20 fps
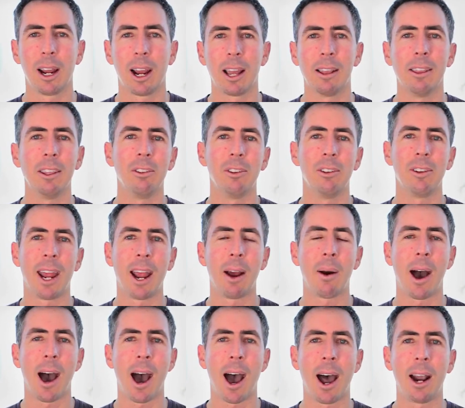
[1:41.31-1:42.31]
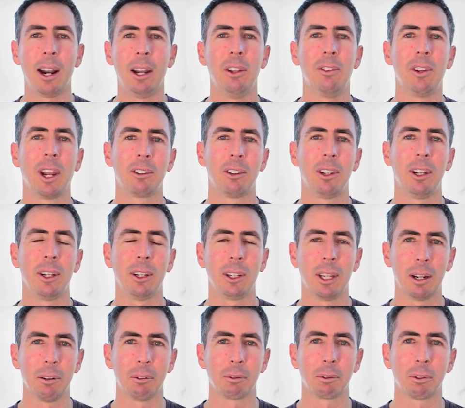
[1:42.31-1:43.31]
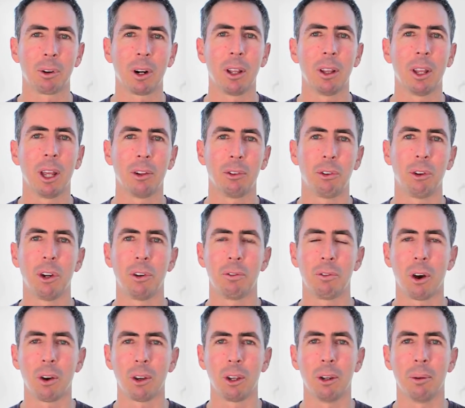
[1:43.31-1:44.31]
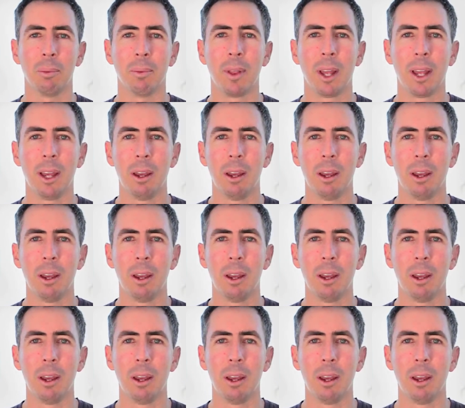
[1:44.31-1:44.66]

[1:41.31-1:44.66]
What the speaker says: And this is how hard it is actually to get in front of that search volume.